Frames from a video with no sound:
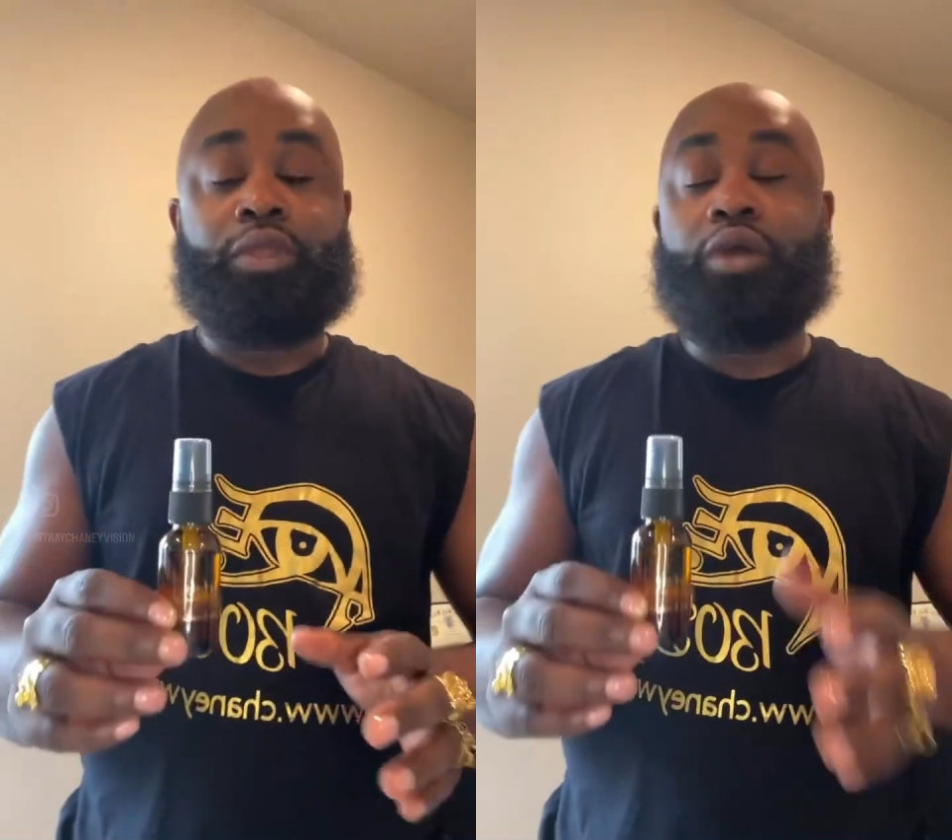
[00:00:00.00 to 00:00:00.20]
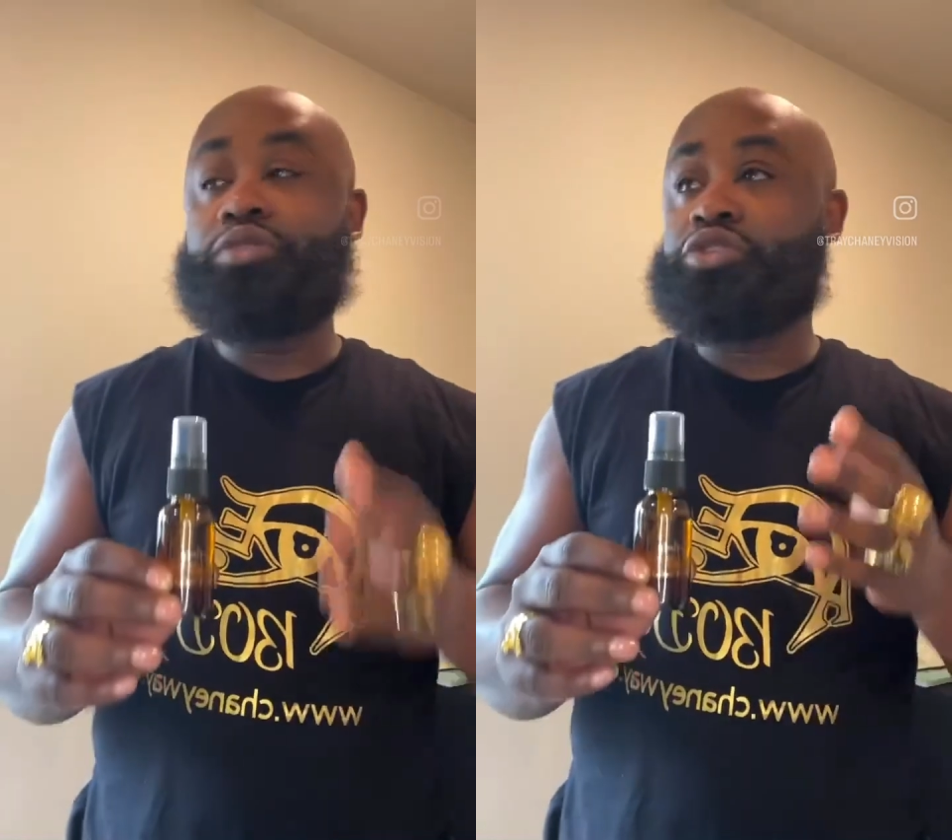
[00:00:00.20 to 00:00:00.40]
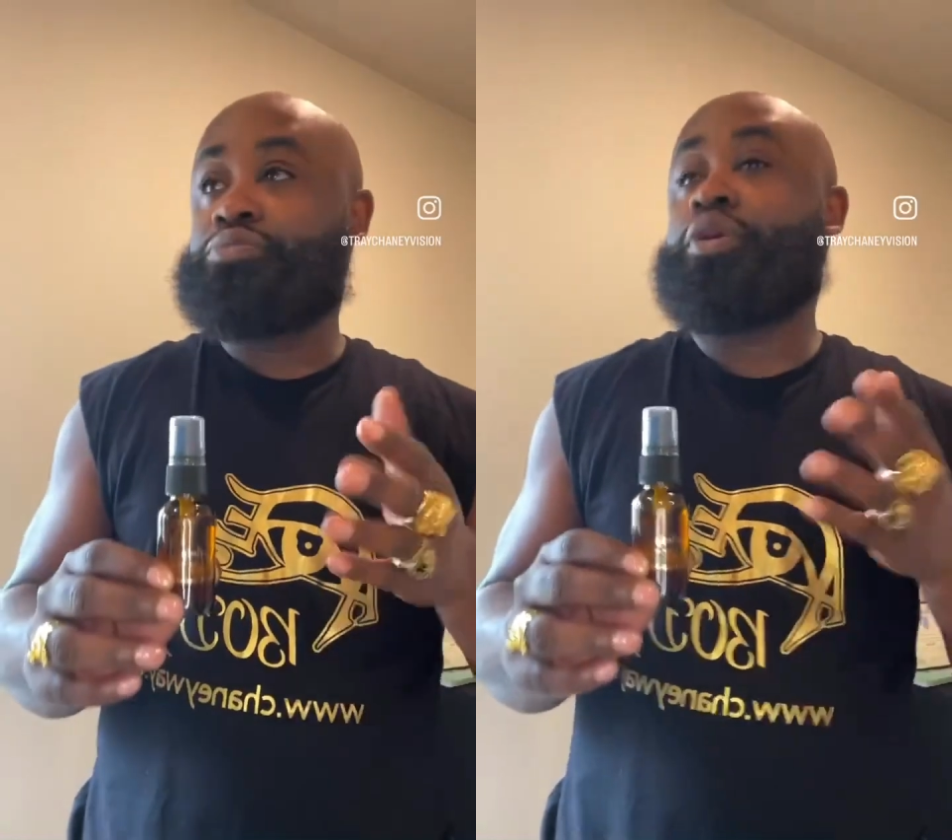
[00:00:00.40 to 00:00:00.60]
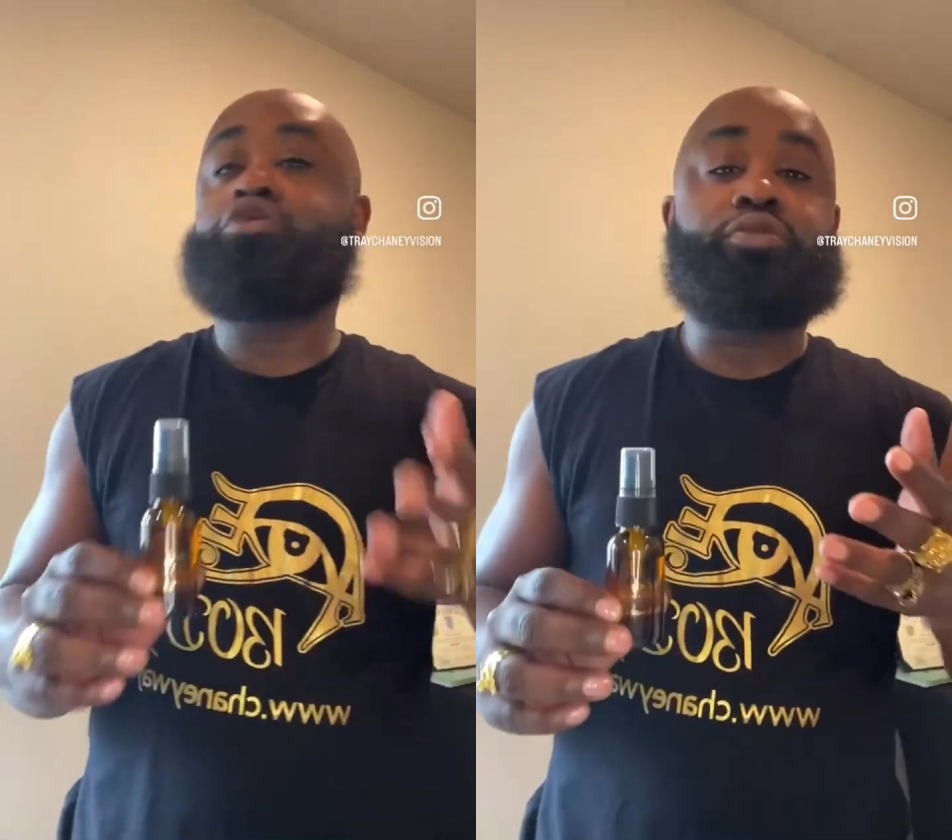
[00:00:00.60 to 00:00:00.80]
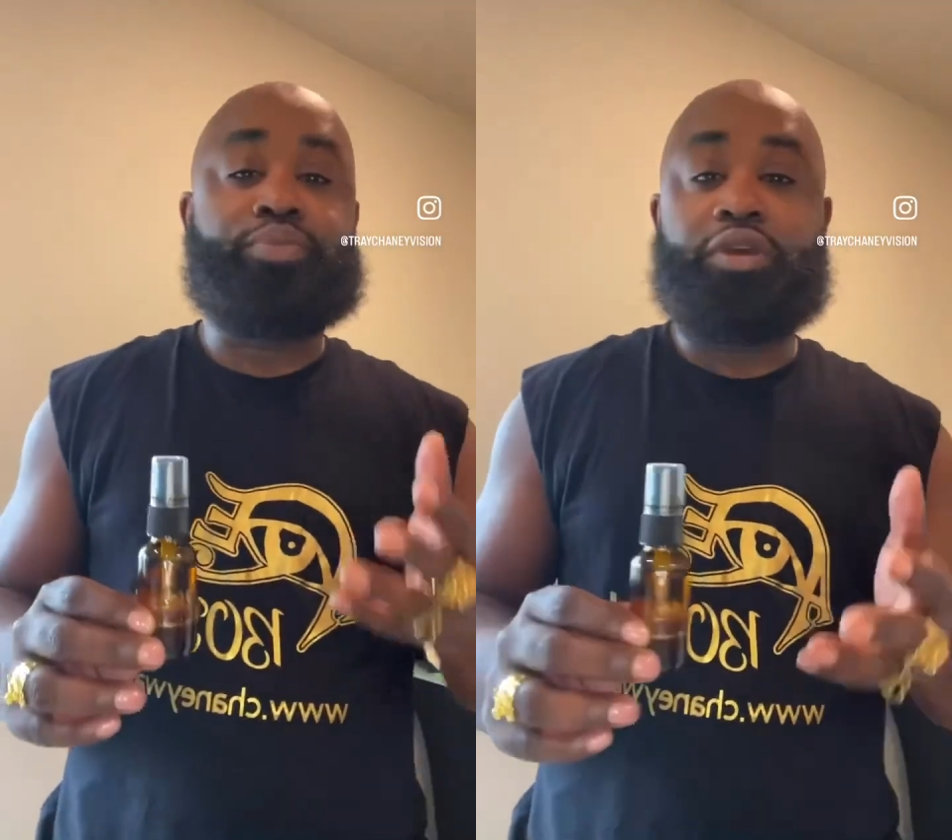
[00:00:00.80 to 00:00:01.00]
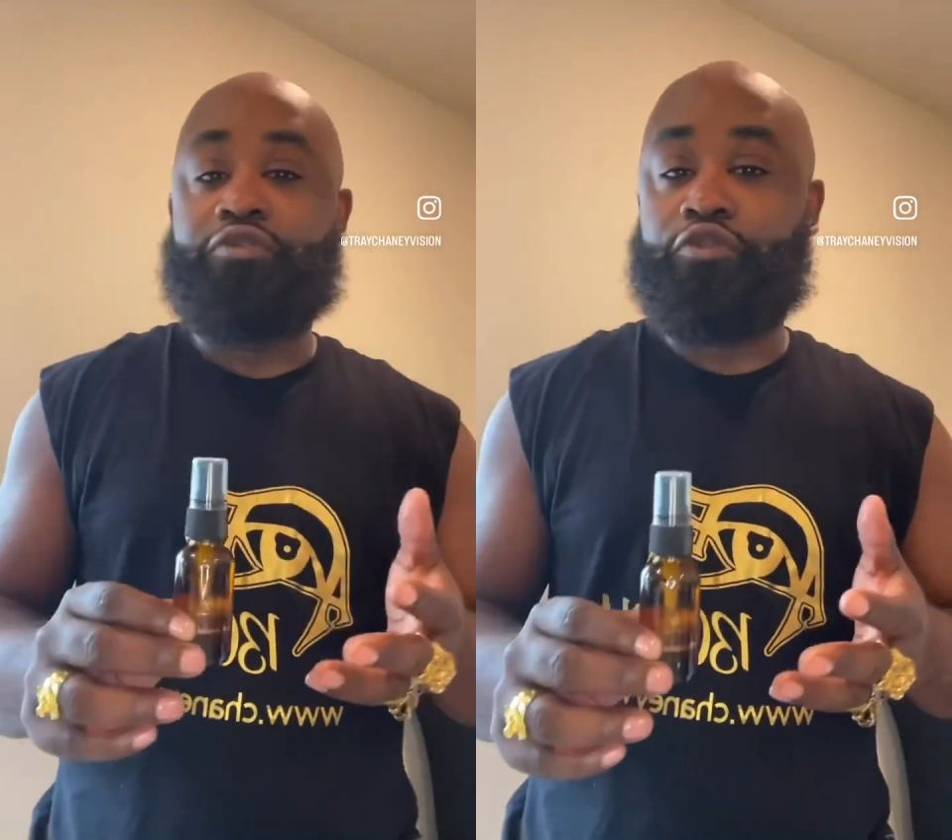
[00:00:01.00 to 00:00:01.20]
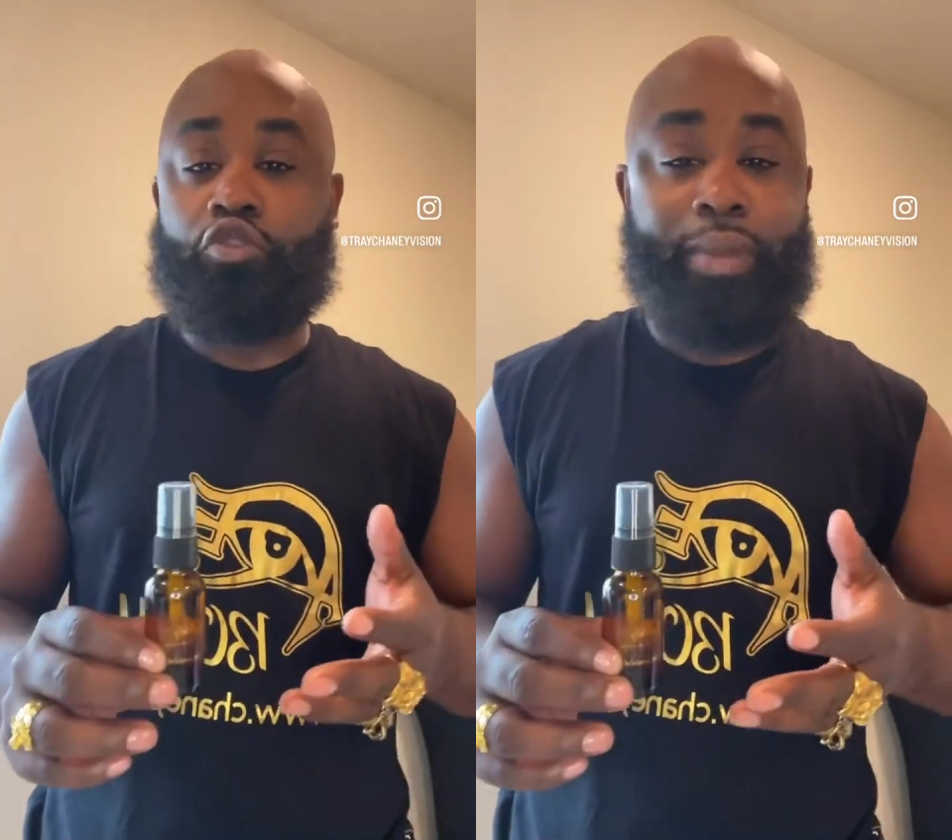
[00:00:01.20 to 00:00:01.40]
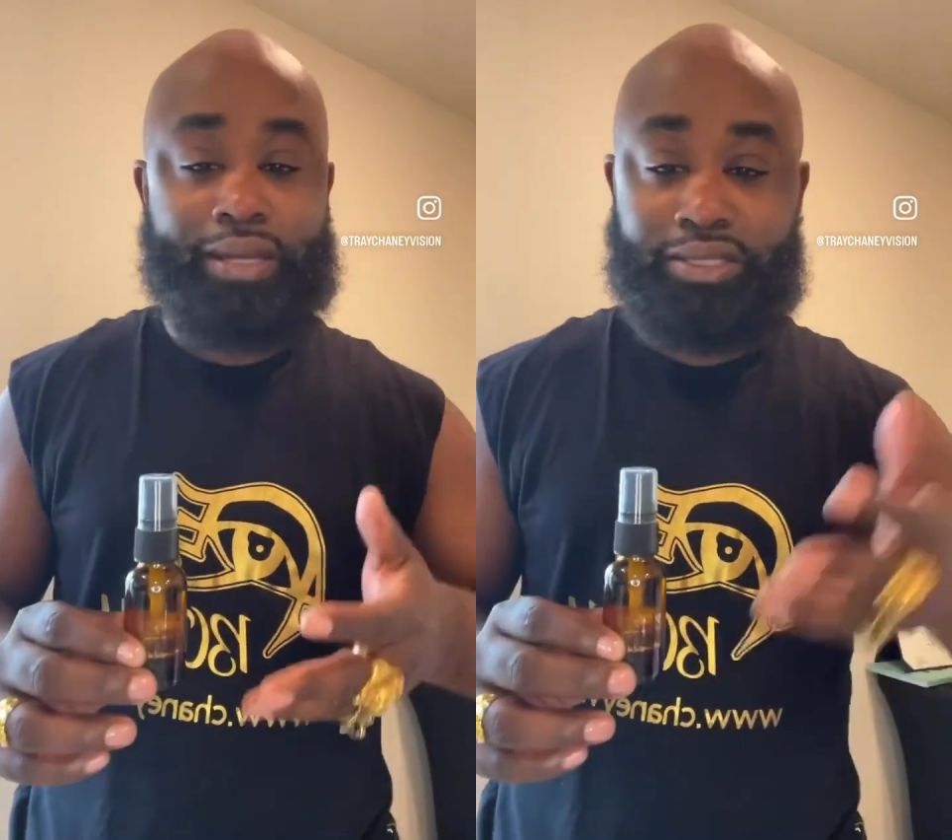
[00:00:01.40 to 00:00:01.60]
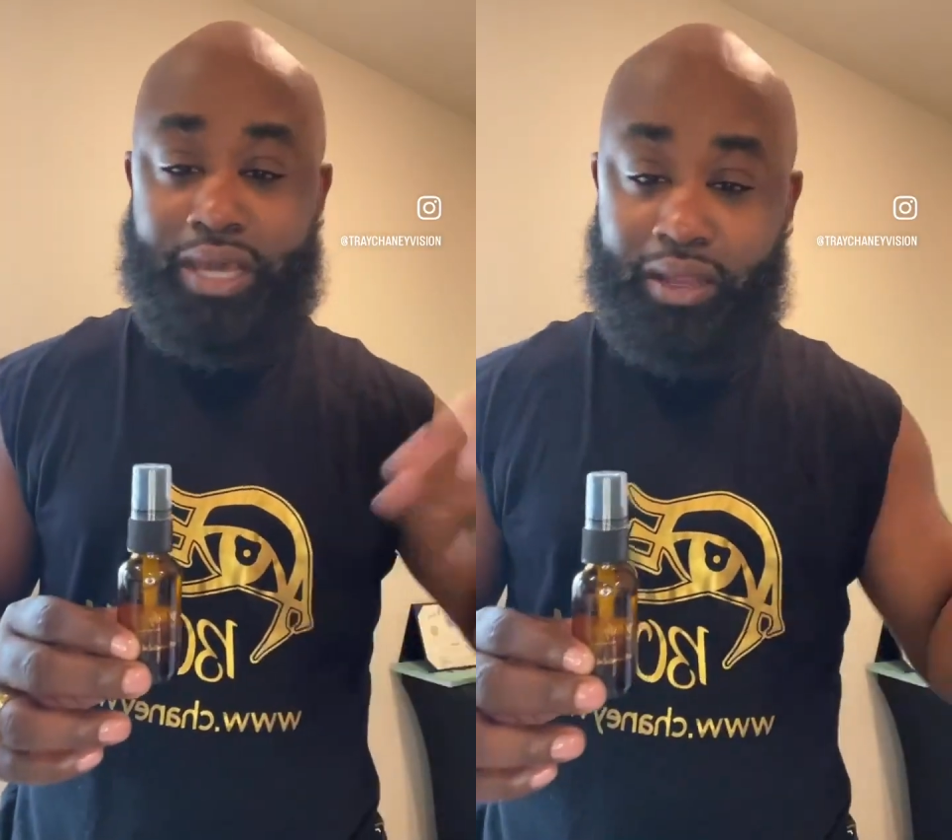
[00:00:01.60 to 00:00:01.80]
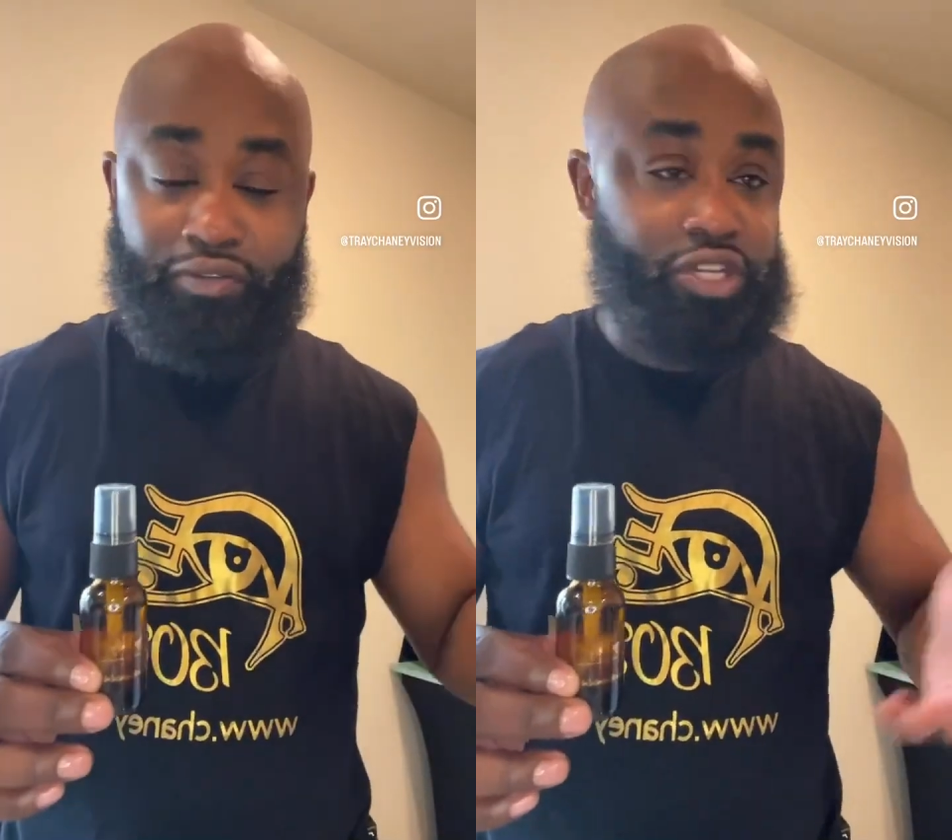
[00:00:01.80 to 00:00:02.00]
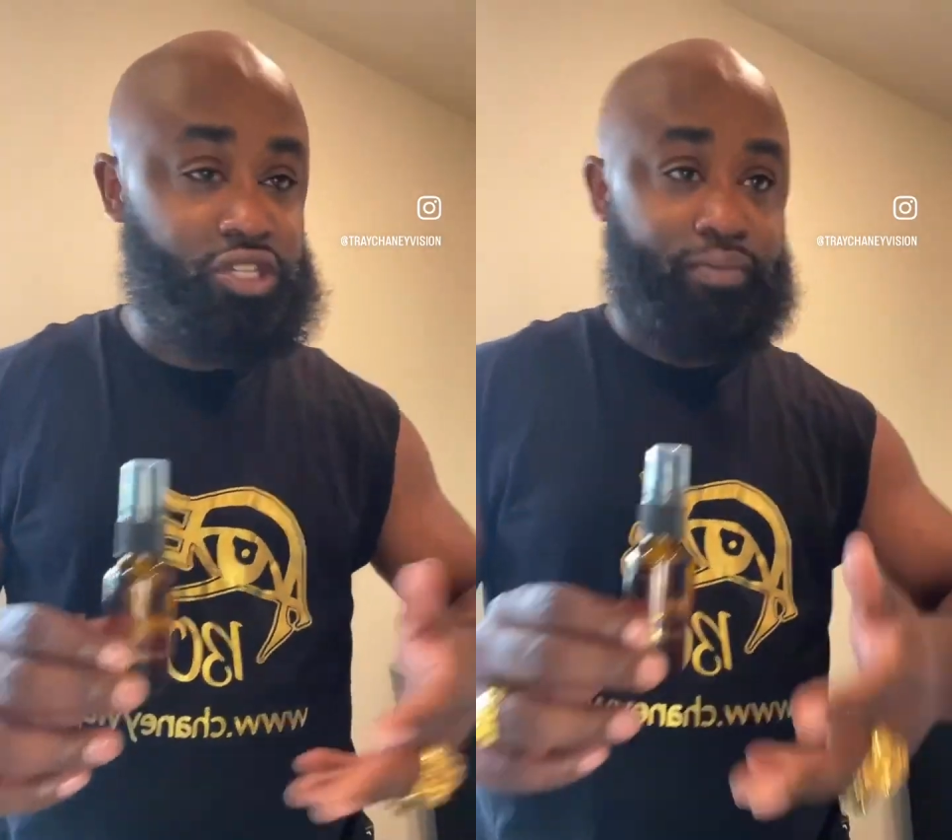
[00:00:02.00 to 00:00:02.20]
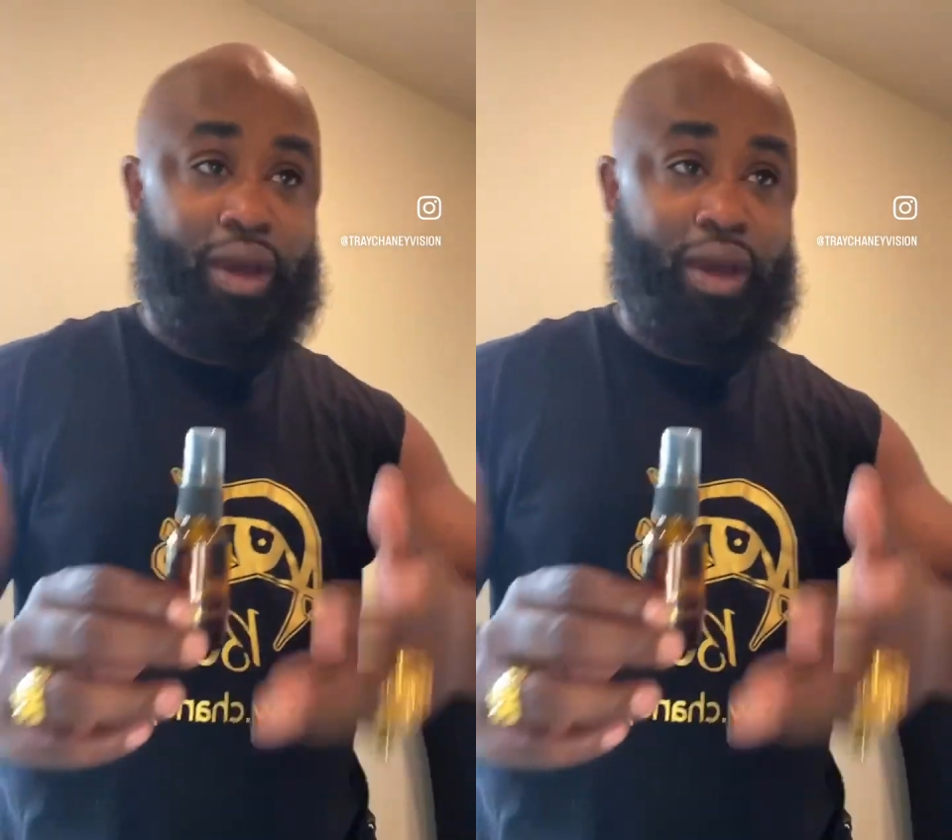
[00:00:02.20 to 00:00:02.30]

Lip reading: It was supposed to be for my television,